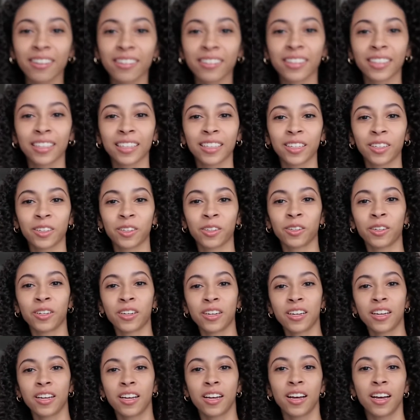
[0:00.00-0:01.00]
are the
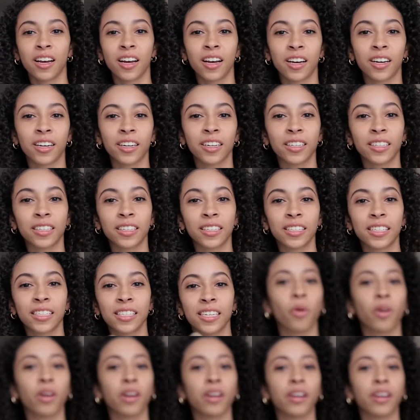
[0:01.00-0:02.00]
little hooks
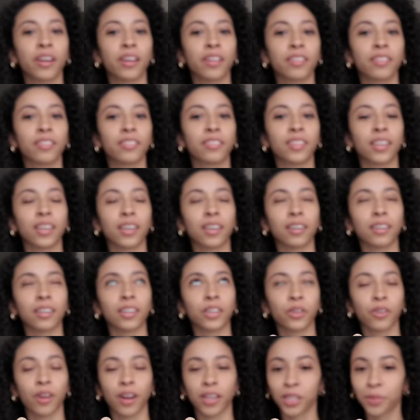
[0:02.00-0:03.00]
for
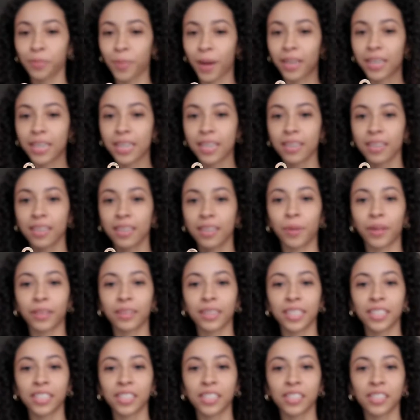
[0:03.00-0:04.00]
the crossbody, but
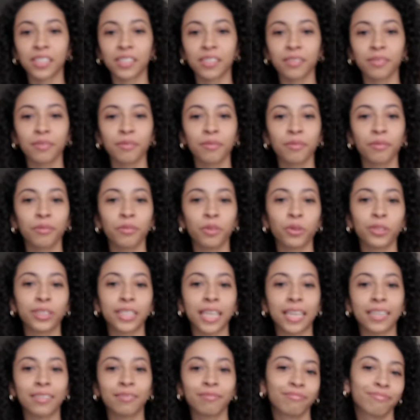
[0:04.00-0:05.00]
they just fold
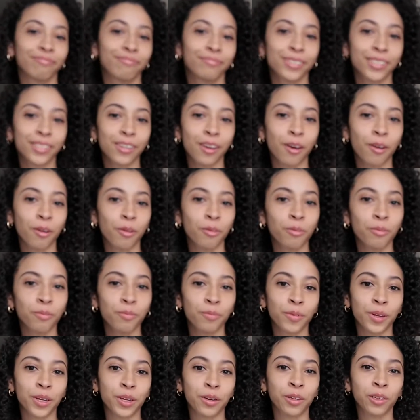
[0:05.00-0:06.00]
in. So
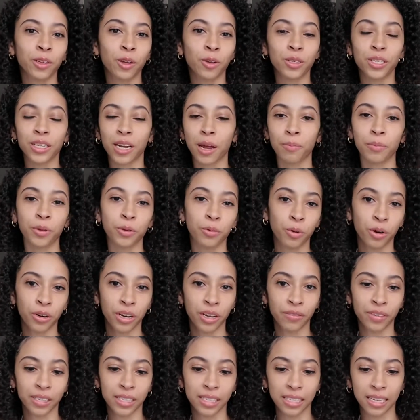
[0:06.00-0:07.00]
when you close it up, you won't
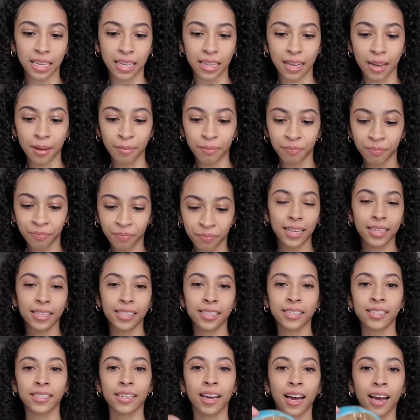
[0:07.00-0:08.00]
even see them.
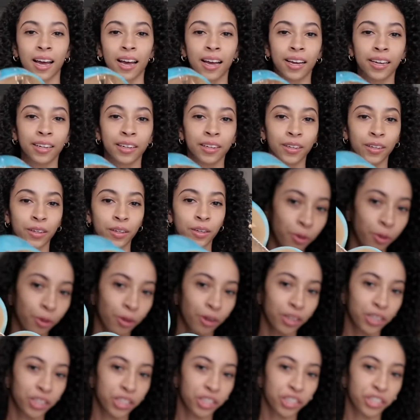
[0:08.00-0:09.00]
Inside,
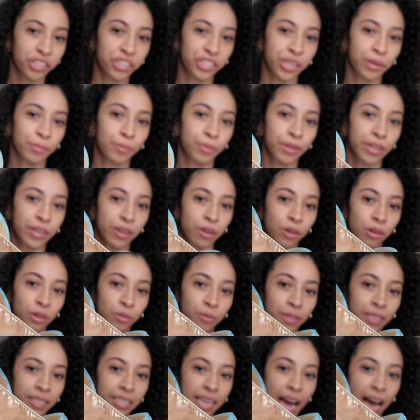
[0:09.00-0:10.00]
gorgeous shimmery
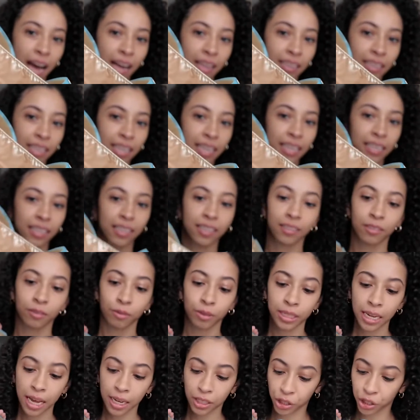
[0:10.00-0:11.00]
gold metallic.
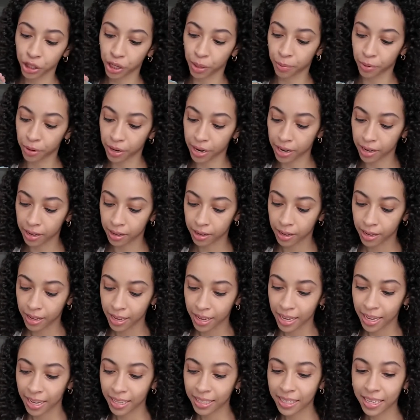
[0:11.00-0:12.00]
Well, not shimmery.
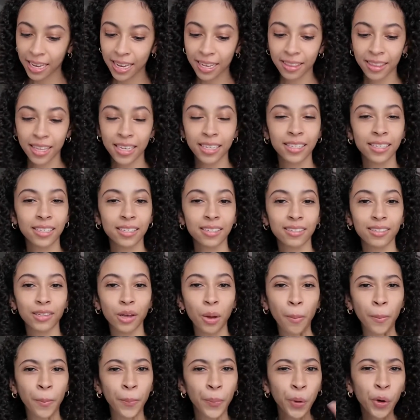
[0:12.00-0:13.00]
It's like this
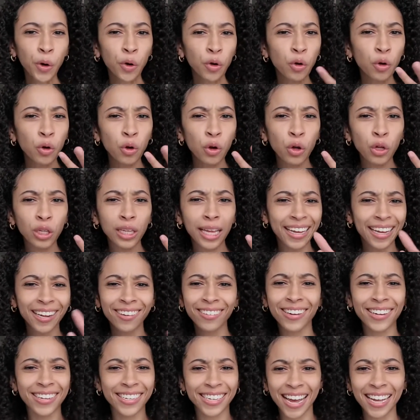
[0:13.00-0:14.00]
pearl, like
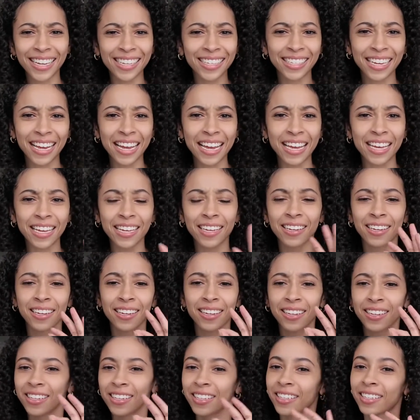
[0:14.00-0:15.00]
iridescent
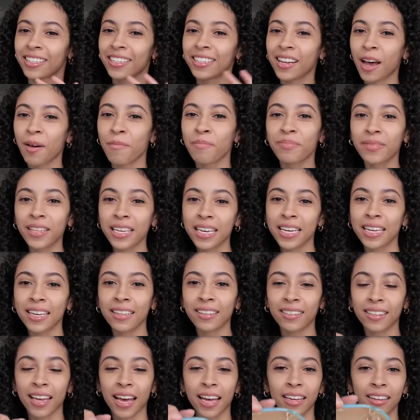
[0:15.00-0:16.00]

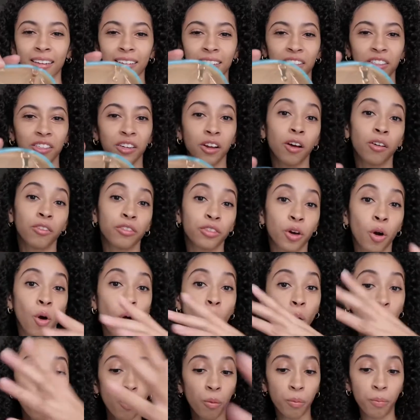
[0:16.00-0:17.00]
something that the
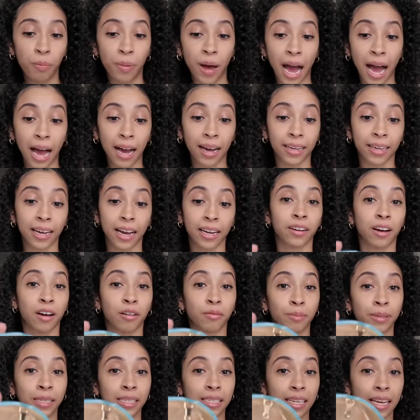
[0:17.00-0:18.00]
whole bag
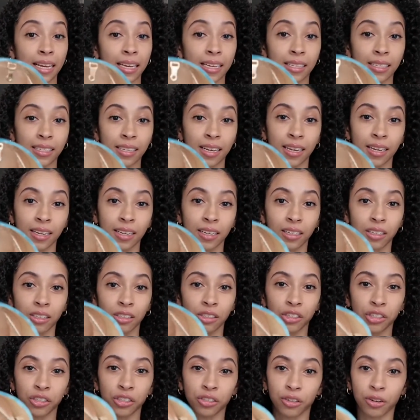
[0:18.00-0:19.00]
encompasses.
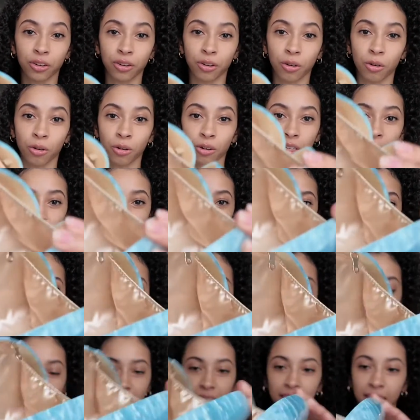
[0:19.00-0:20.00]

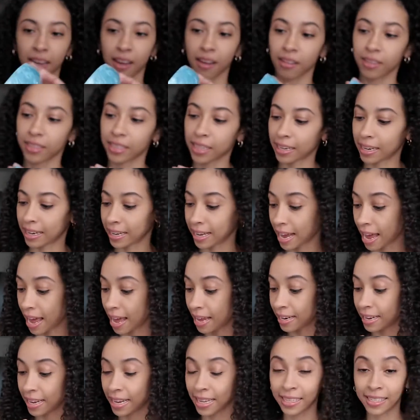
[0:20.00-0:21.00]
Gorgeous details. And
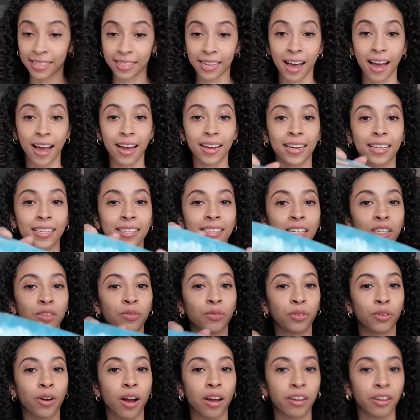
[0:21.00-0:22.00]
again, inside it says
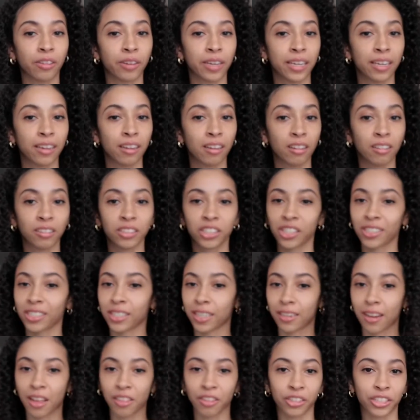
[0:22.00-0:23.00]
Verano Hill, just
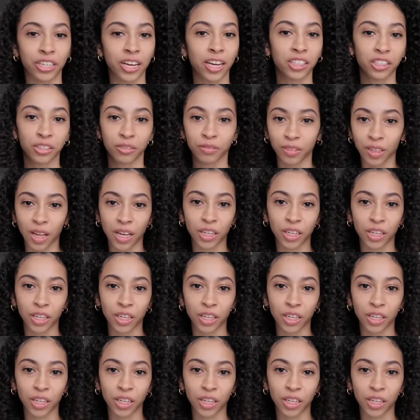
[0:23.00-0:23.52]
another touch of